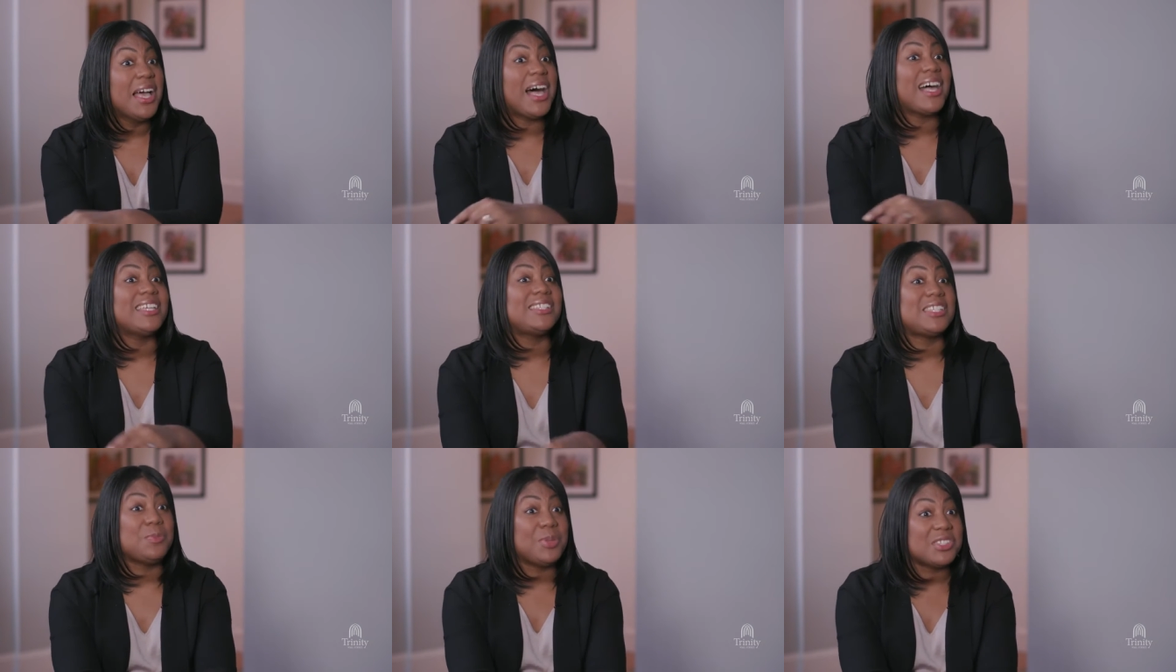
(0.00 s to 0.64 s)
Right. I
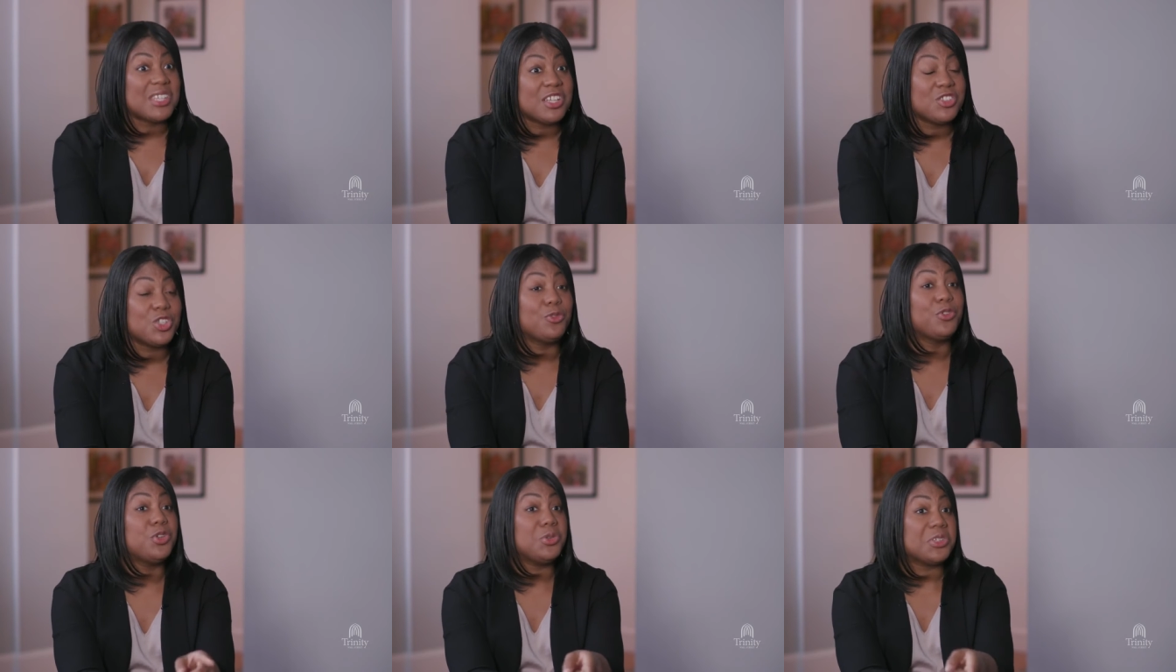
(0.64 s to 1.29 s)
see potential
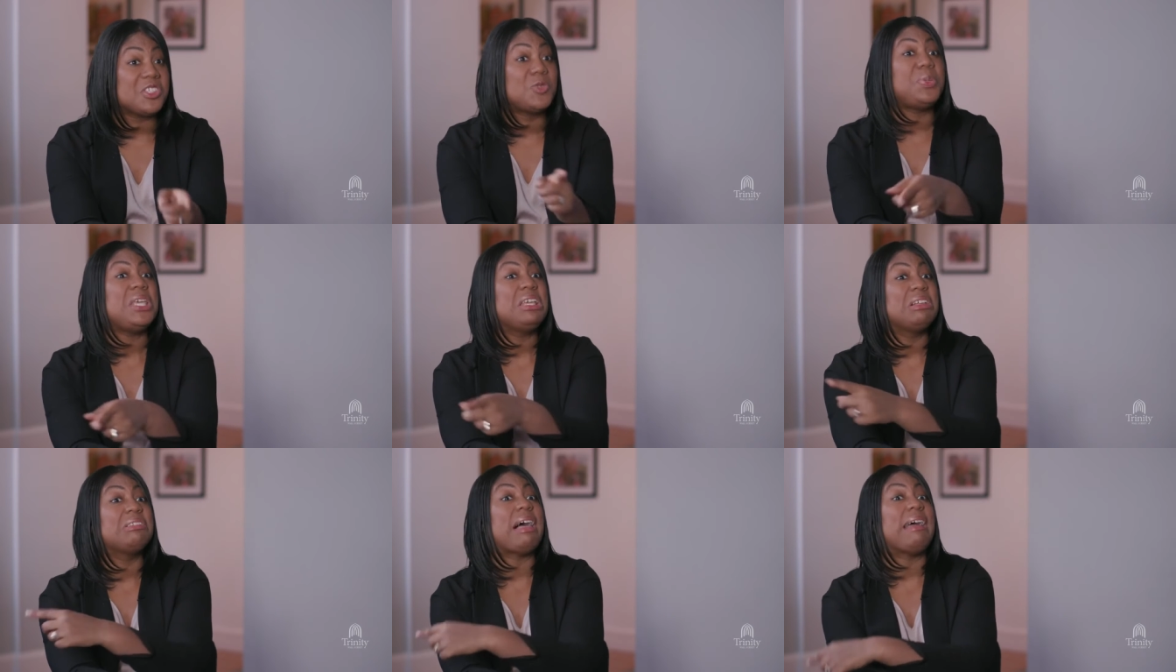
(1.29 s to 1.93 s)
for you to
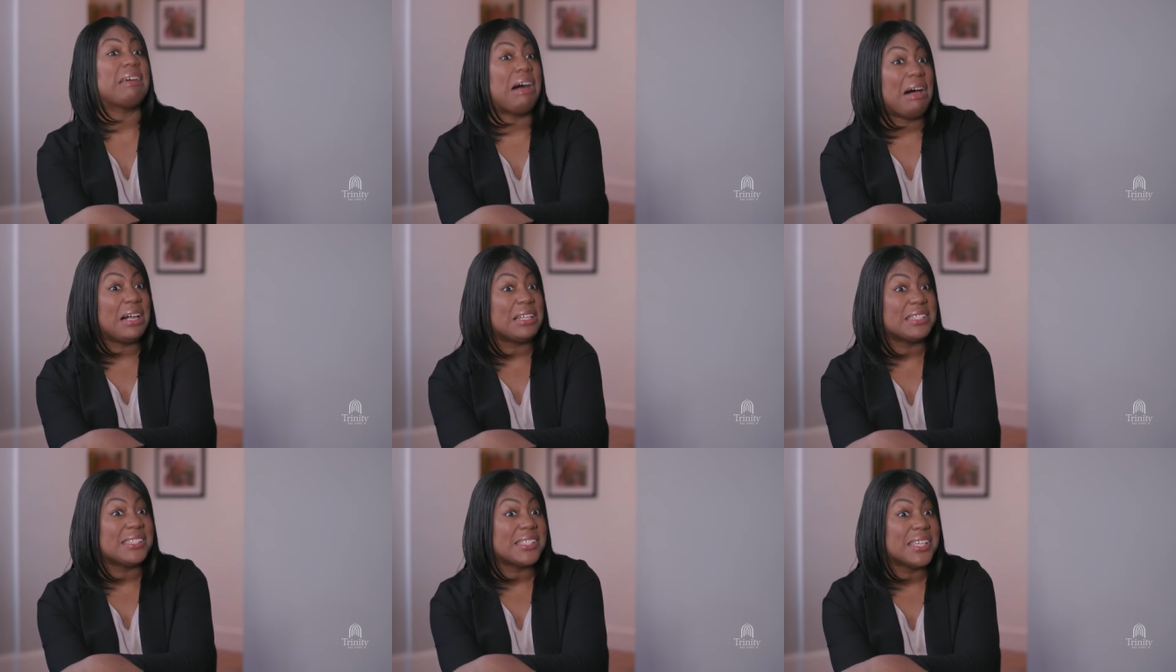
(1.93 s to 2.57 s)
speak like
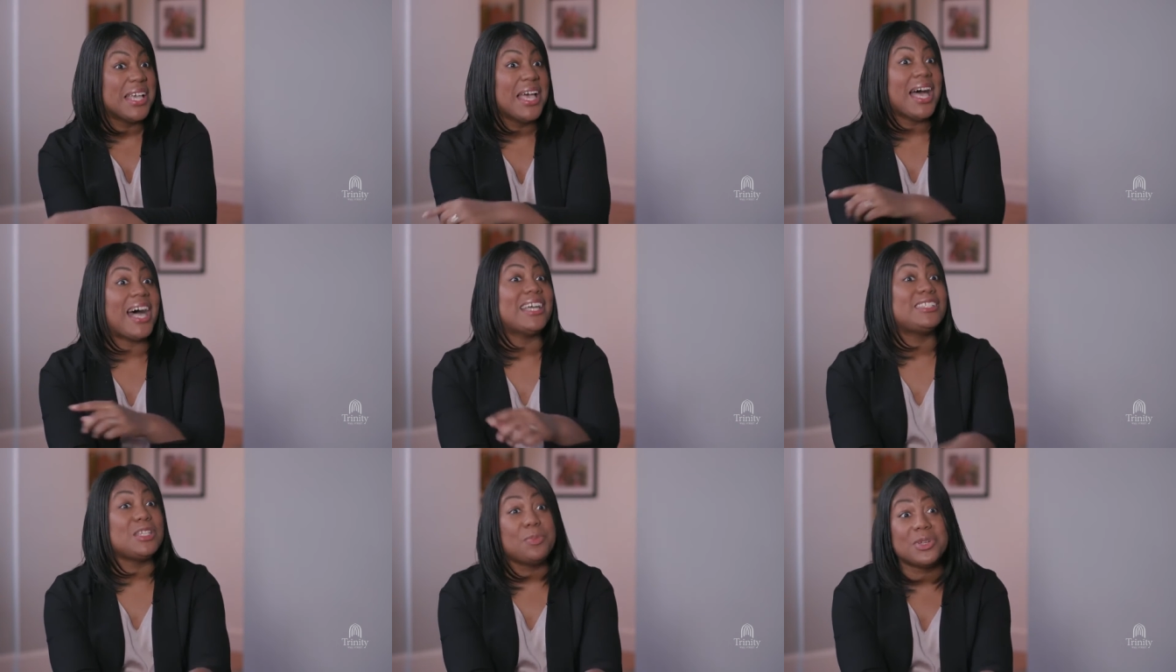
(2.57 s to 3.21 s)
us.
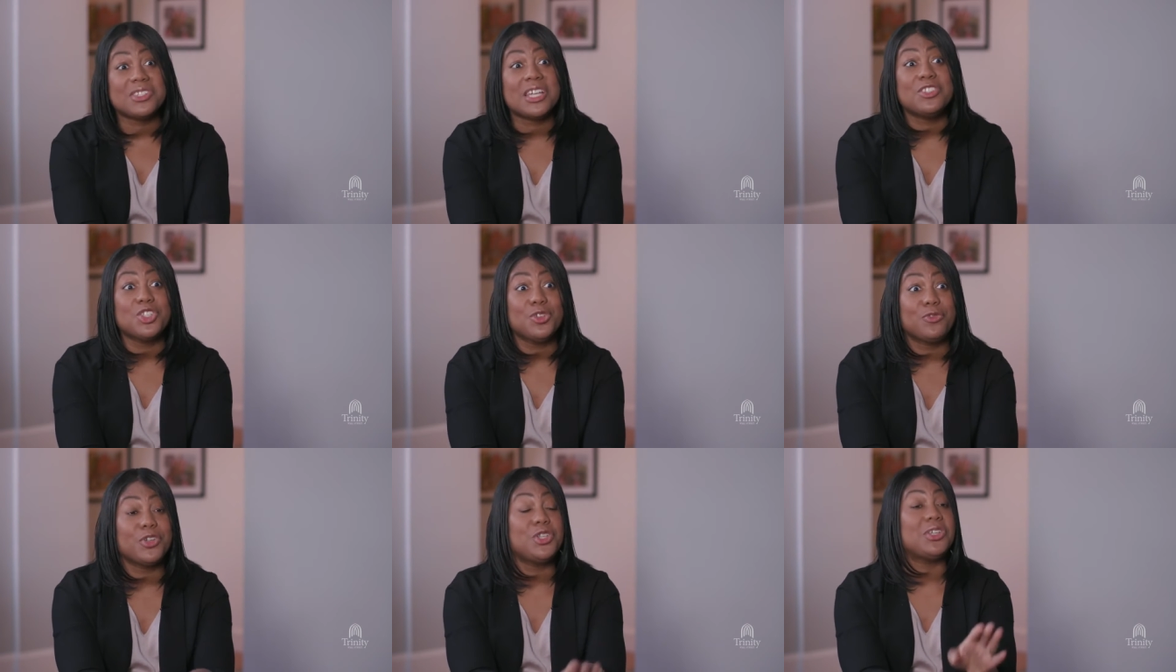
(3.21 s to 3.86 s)
I see potential
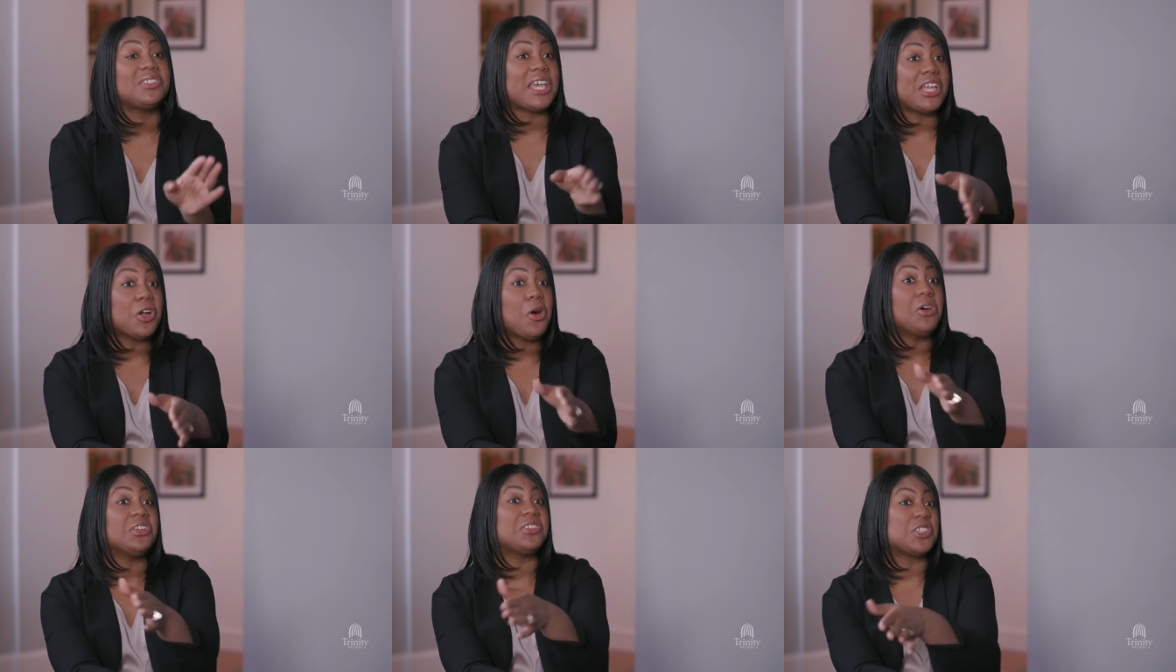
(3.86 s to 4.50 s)
for you to take
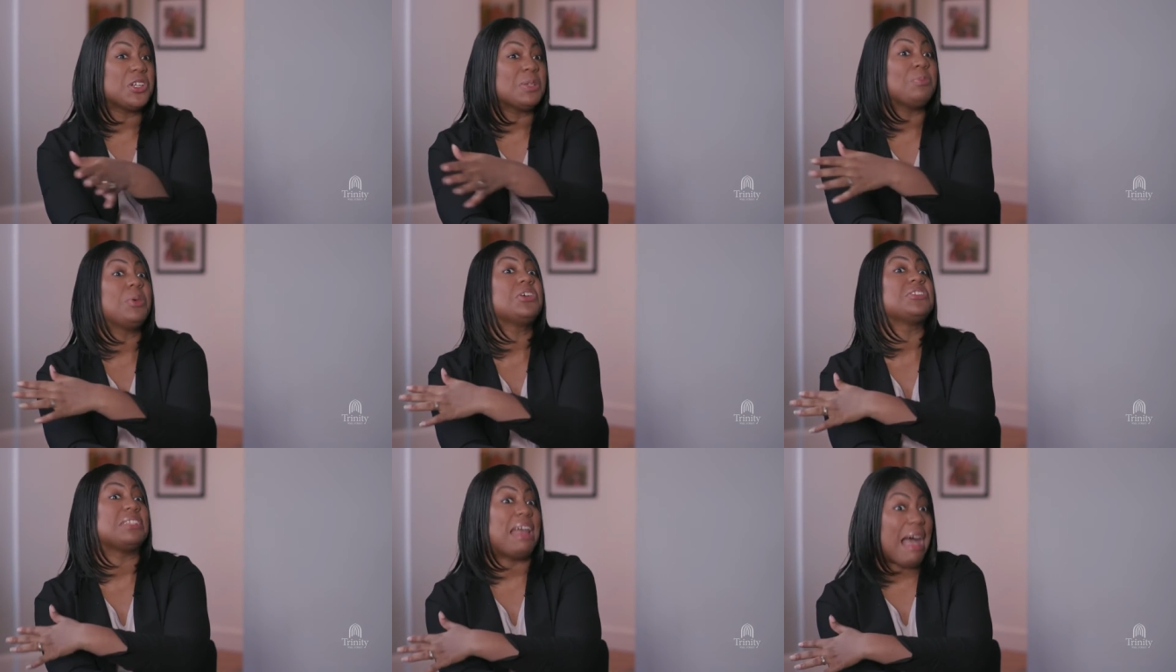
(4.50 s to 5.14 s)
on a certain
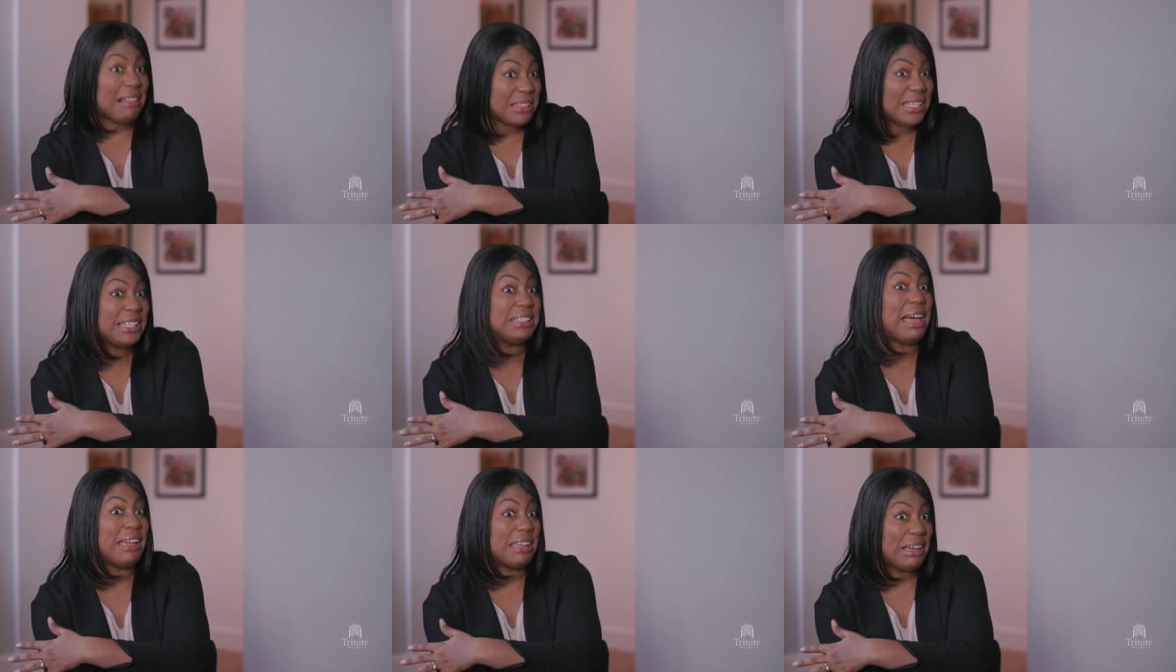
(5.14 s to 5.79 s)
personality
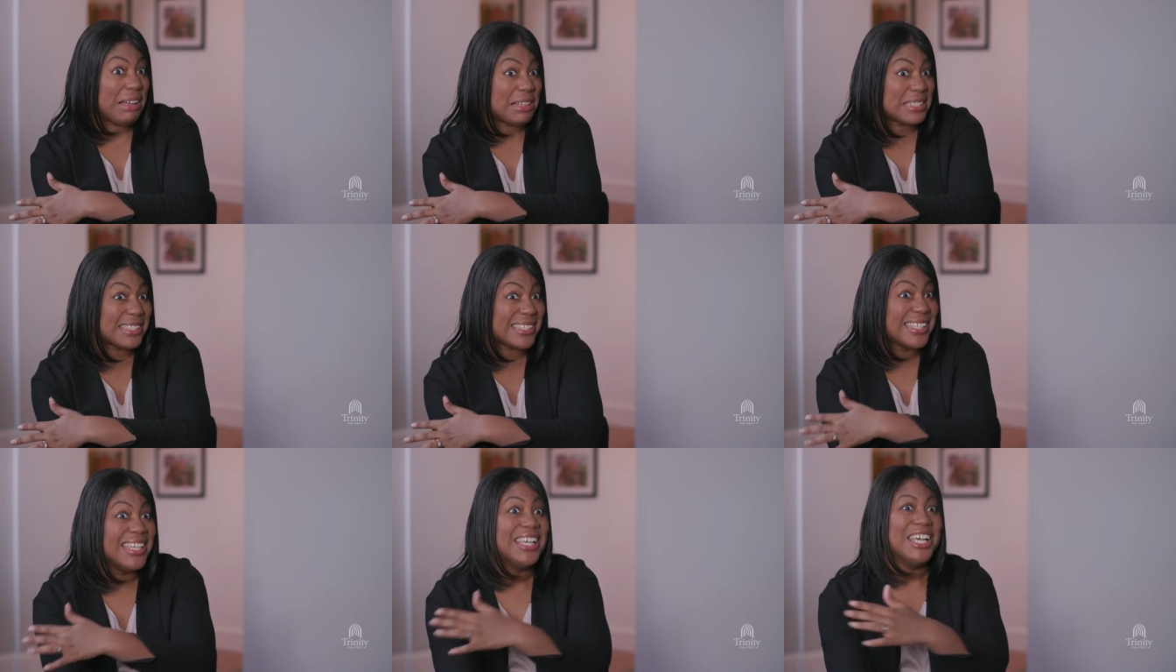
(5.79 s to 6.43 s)
like
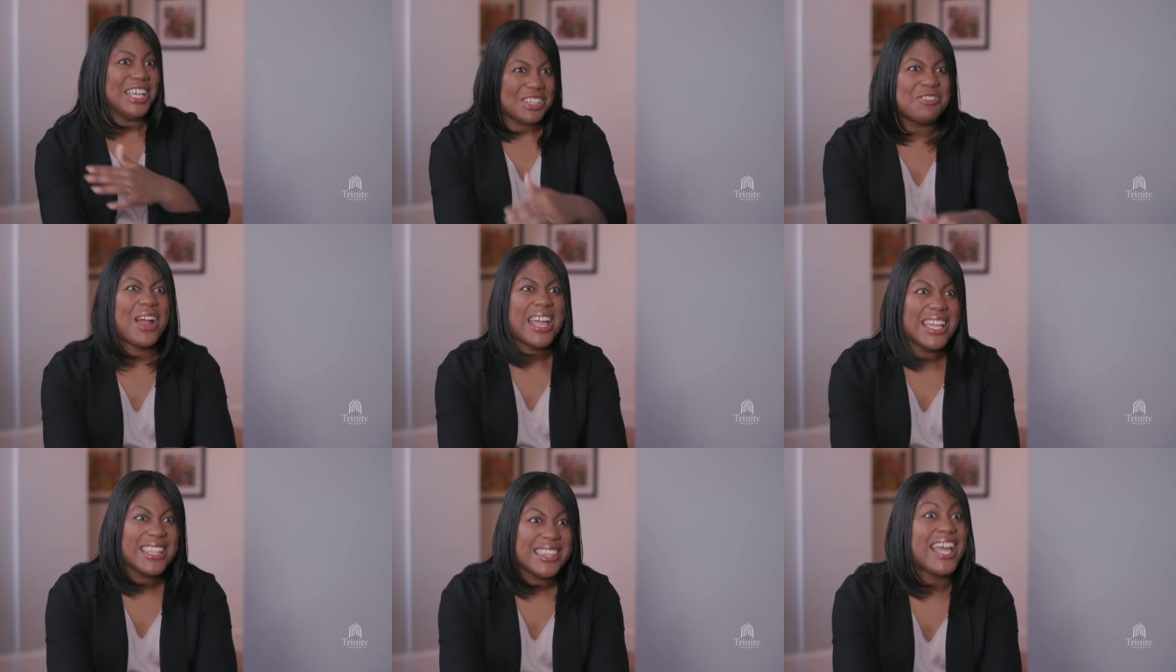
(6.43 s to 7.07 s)
us.
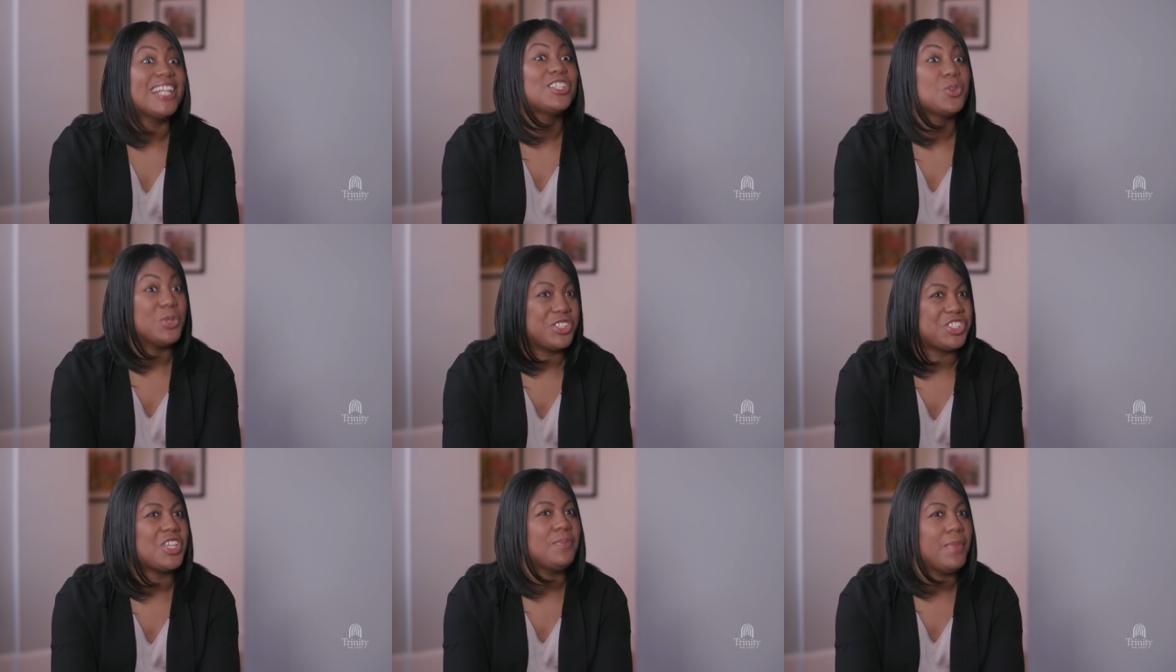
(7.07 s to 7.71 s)
Right? That's what
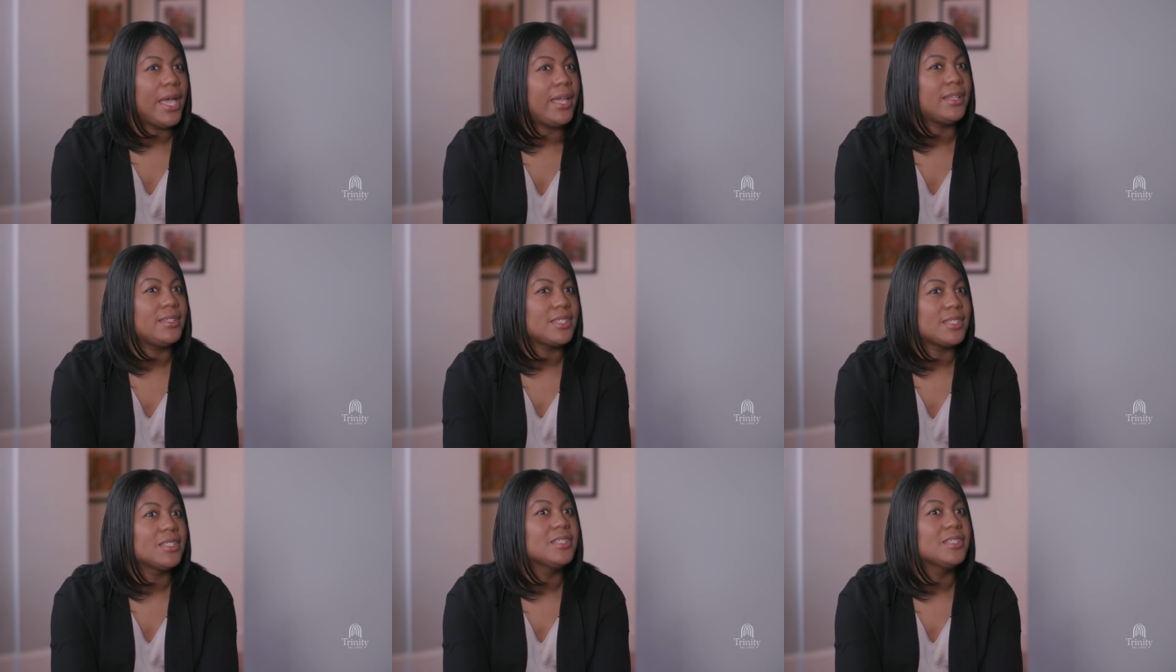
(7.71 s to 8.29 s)
she meant.